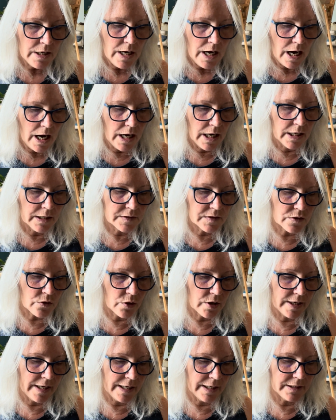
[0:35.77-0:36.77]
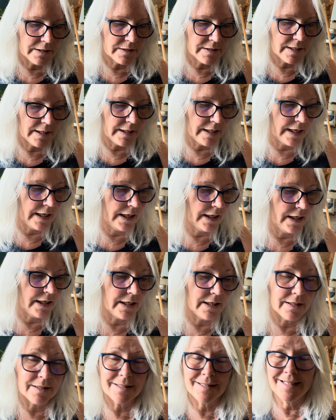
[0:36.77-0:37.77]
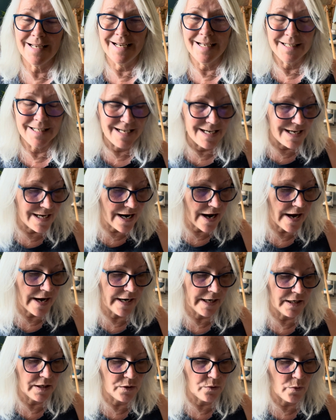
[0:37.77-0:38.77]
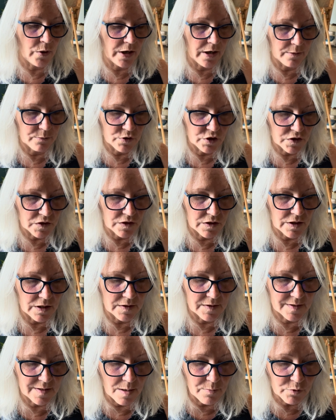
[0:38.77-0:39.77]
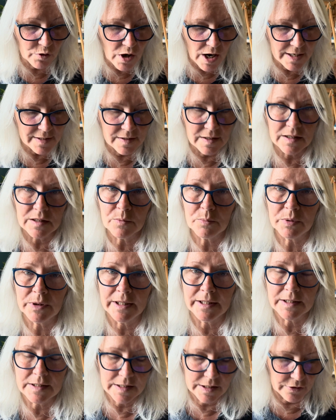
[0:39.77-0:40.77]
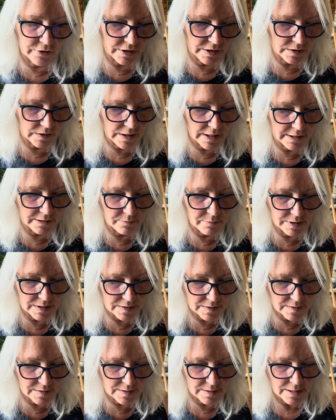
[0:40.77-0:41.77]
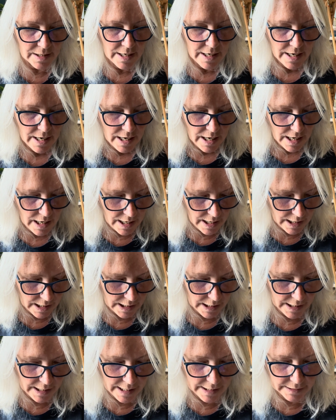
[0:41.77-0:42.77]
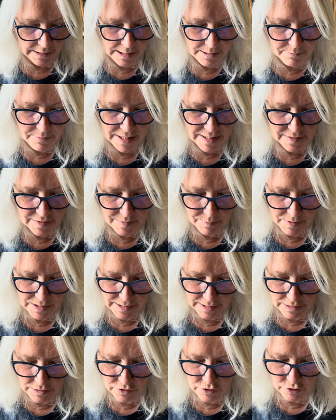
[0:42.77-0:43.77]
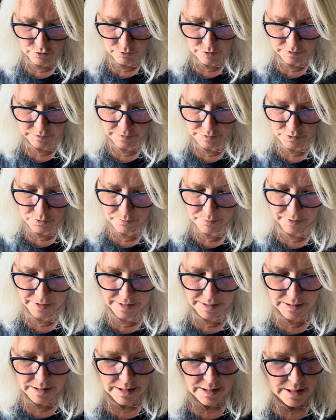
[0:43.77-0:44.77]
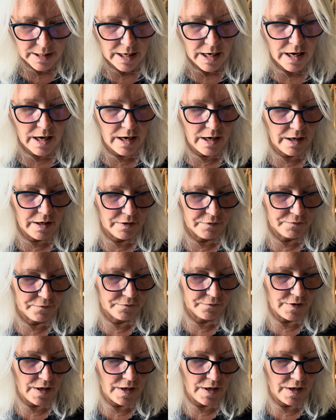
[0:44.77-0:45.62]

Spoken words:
So again, today is day 9, where I'm just summarizing the planetary alignments. And I may speak into a little bit of,